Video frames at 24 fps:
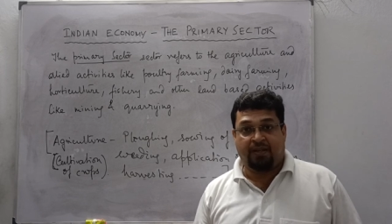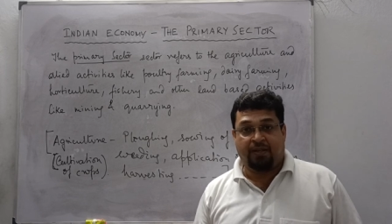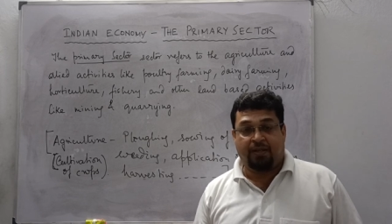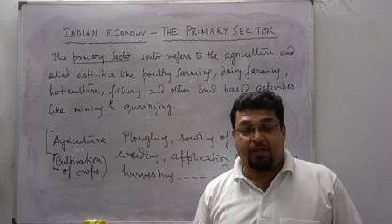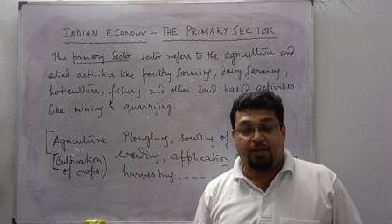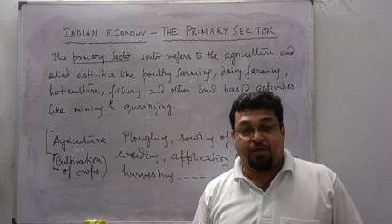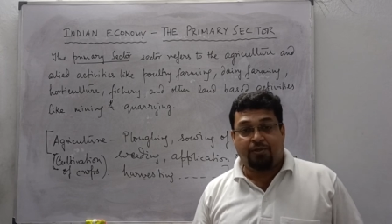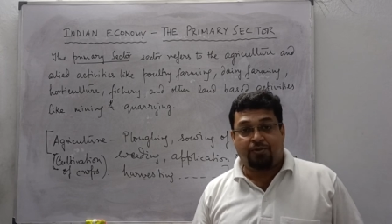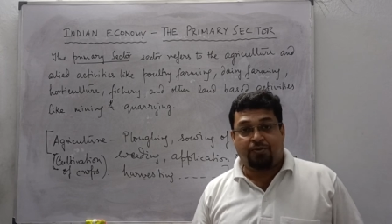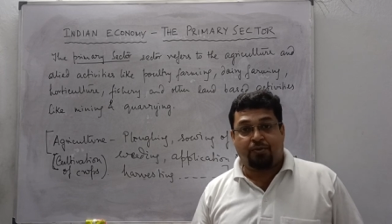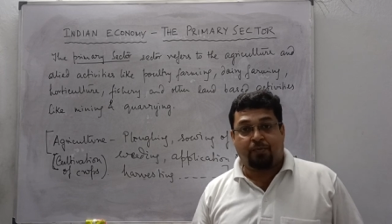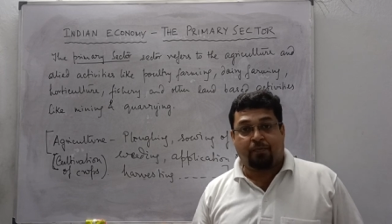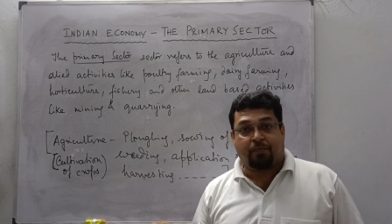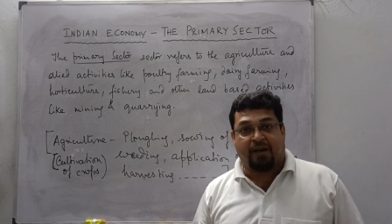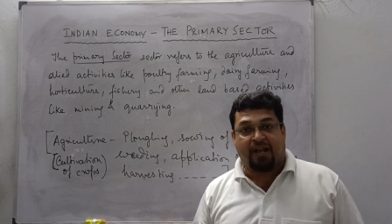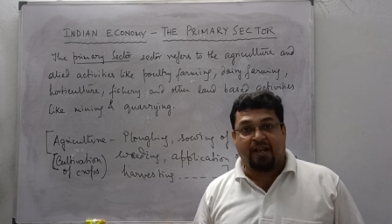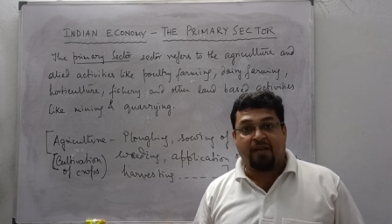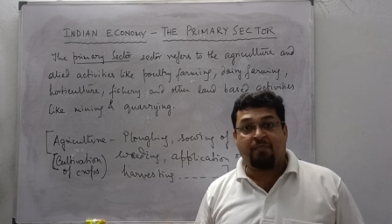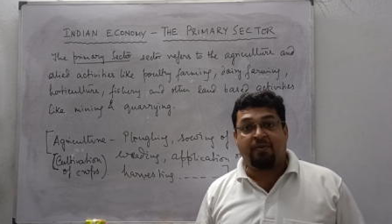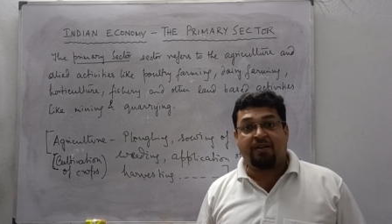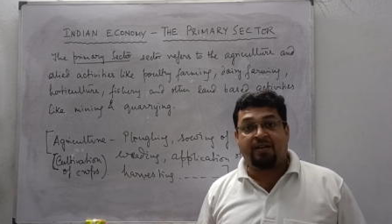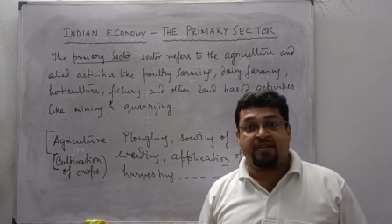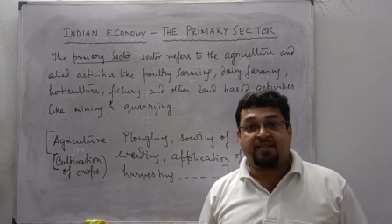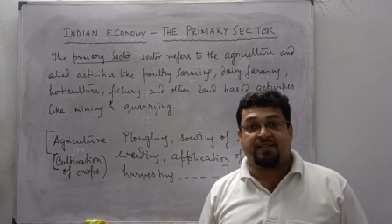So
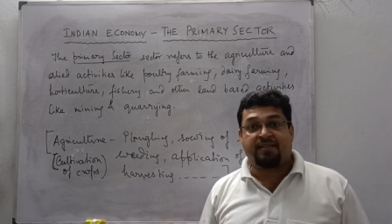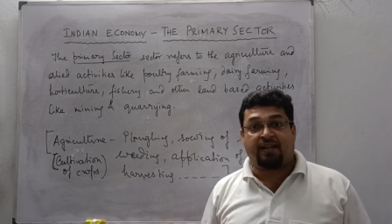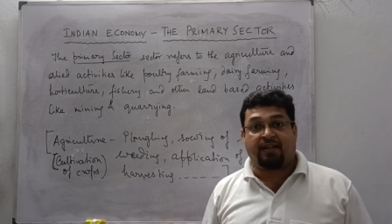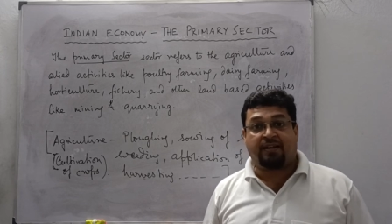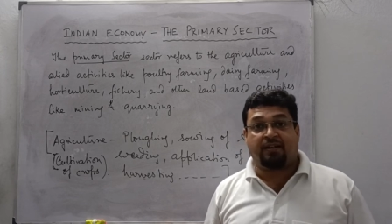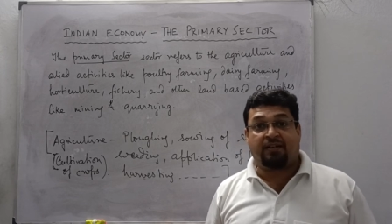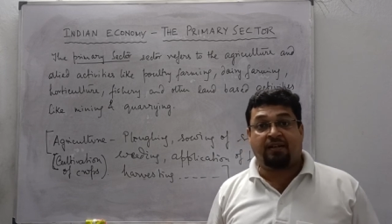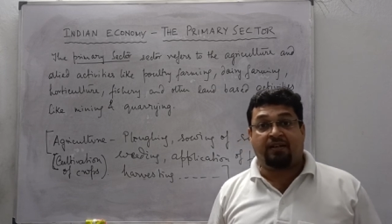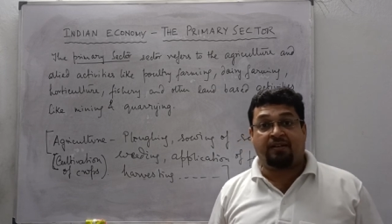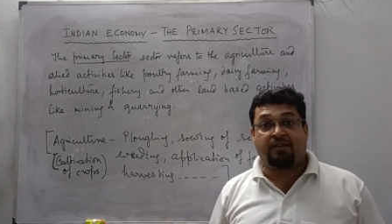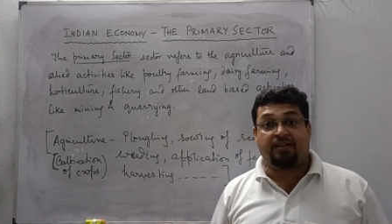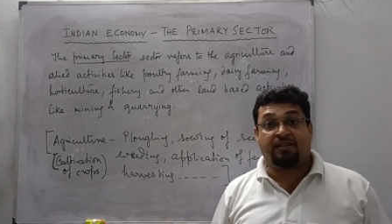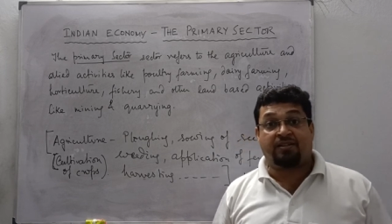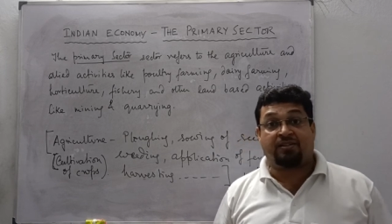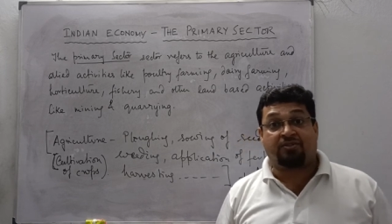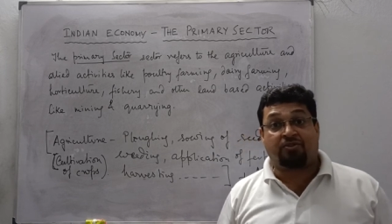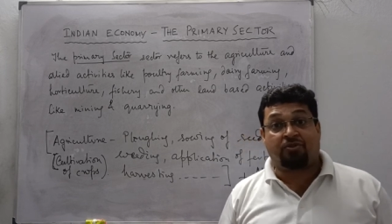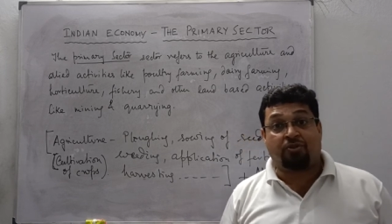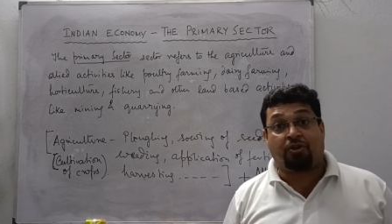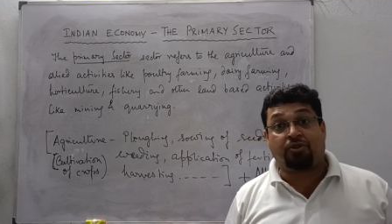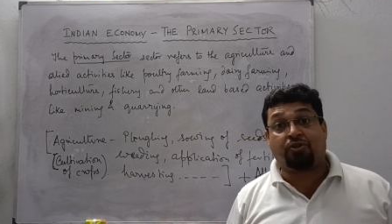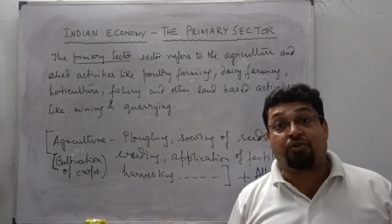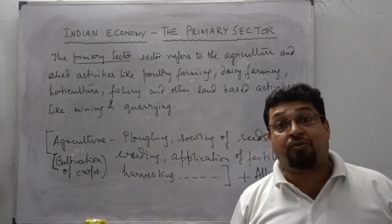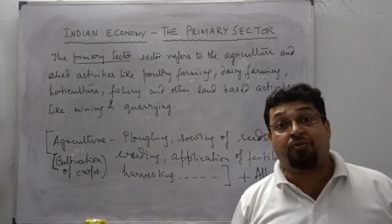primary sector is
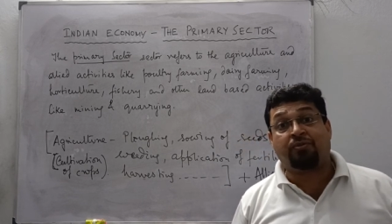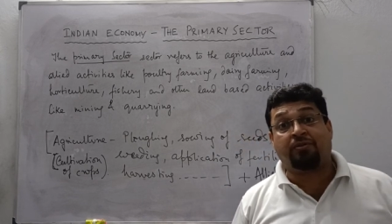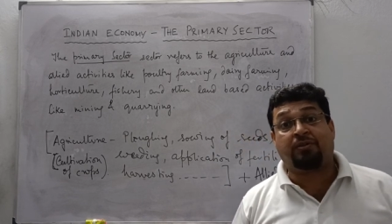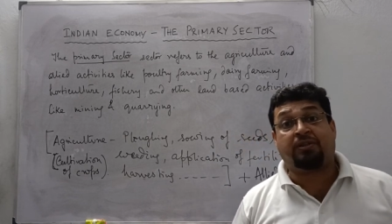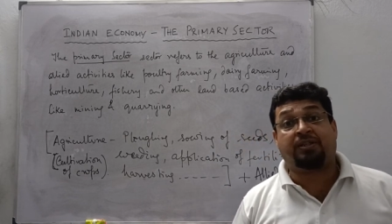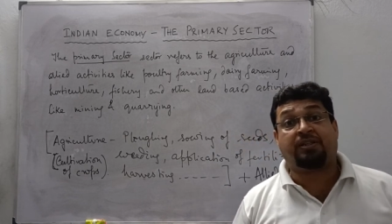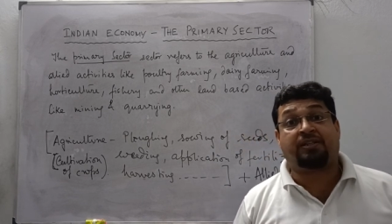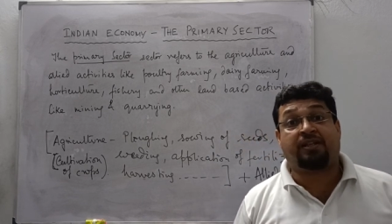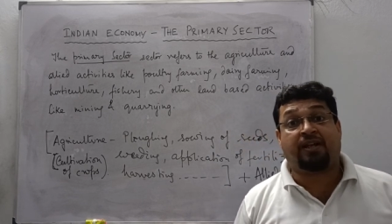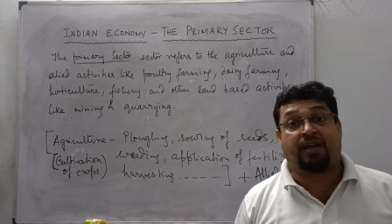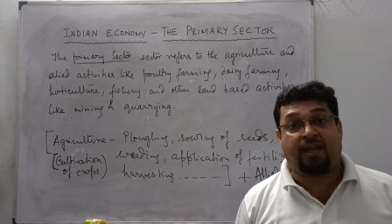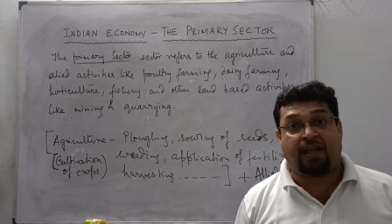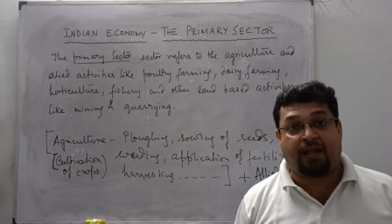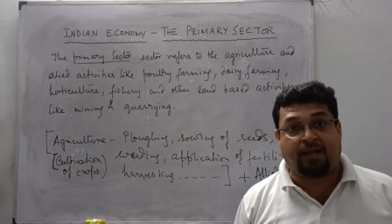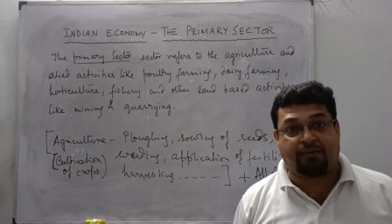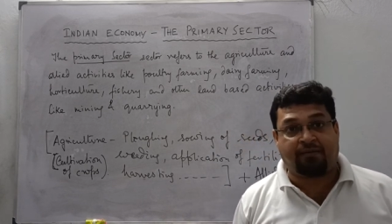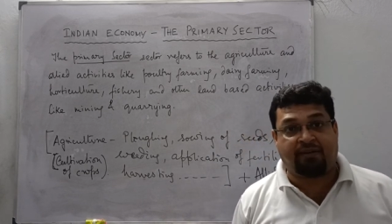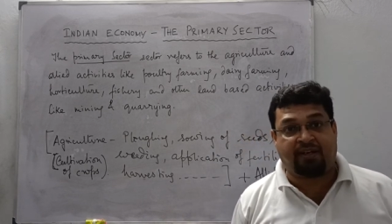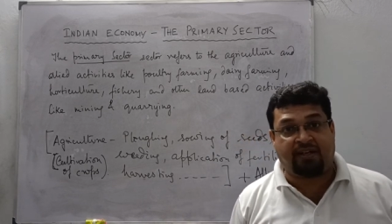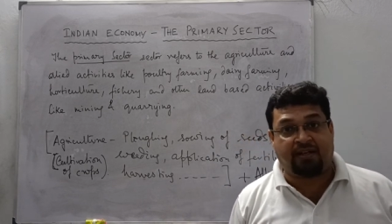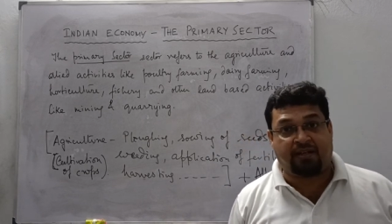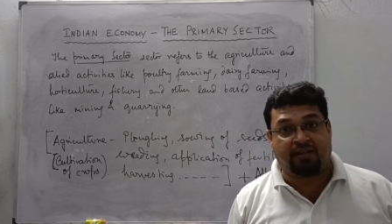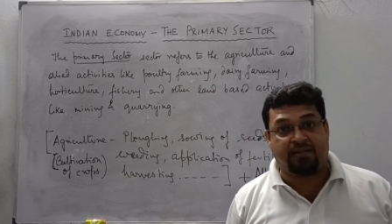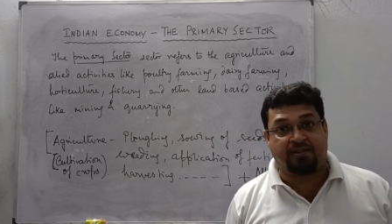not only the
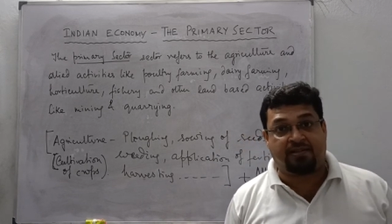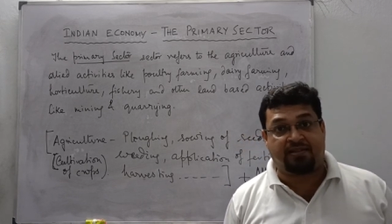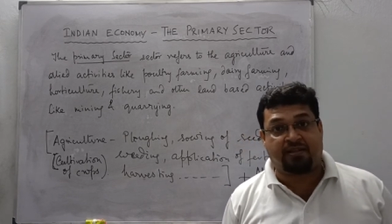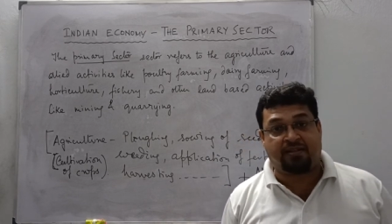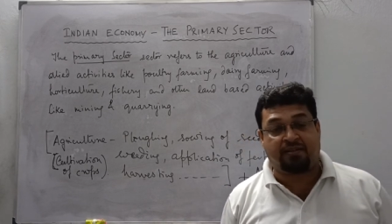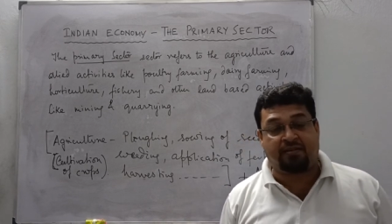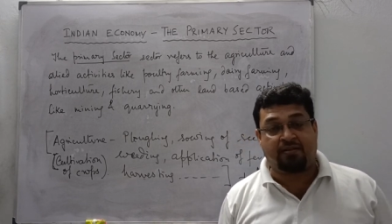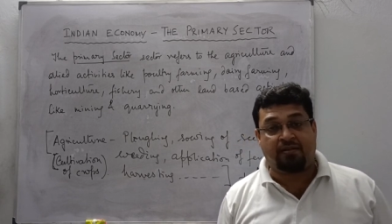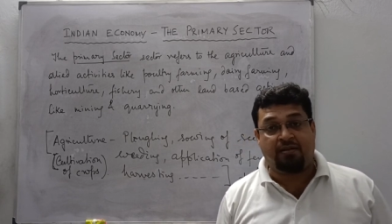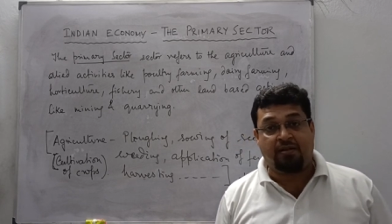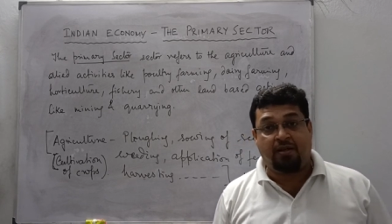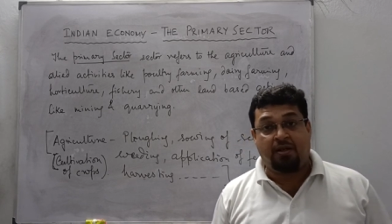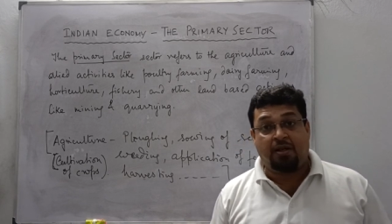agriculture,